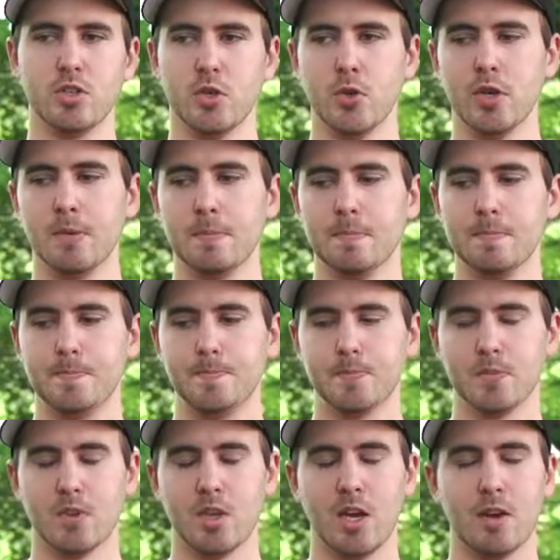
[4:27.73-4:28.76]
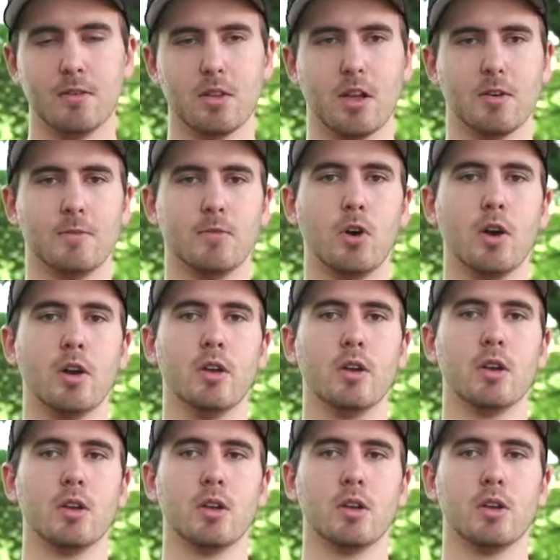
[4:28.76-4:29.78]
doing, have a lot of fun,
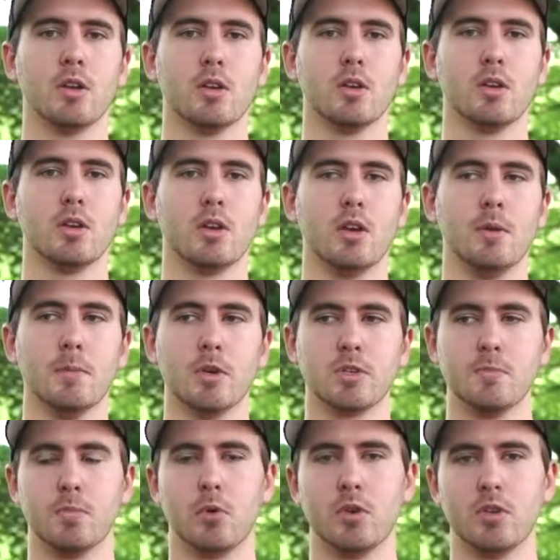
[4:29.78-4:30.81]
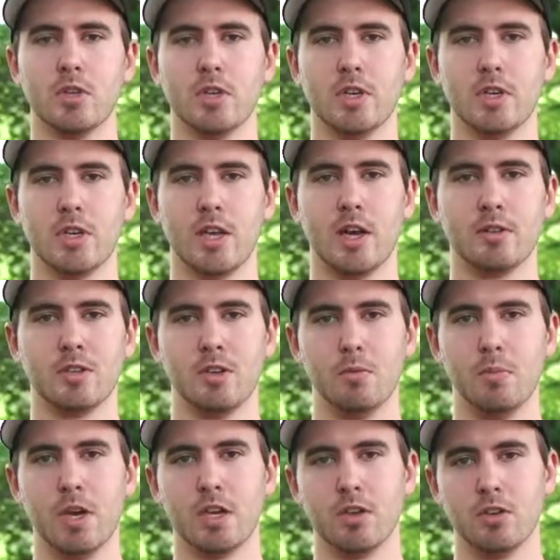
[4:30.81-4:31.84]
and most importantly, get out there
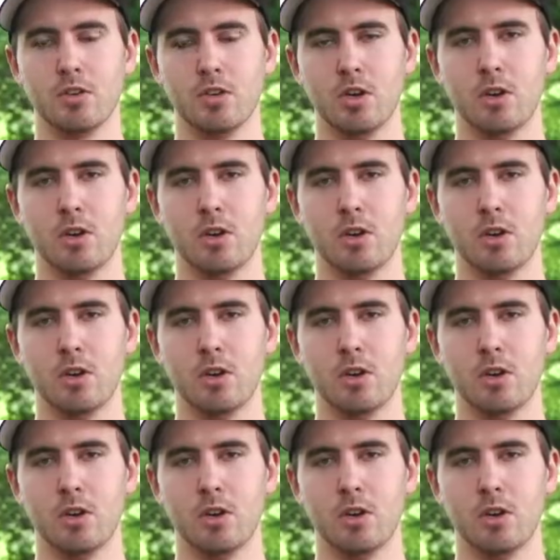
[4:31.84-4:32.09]
and make it your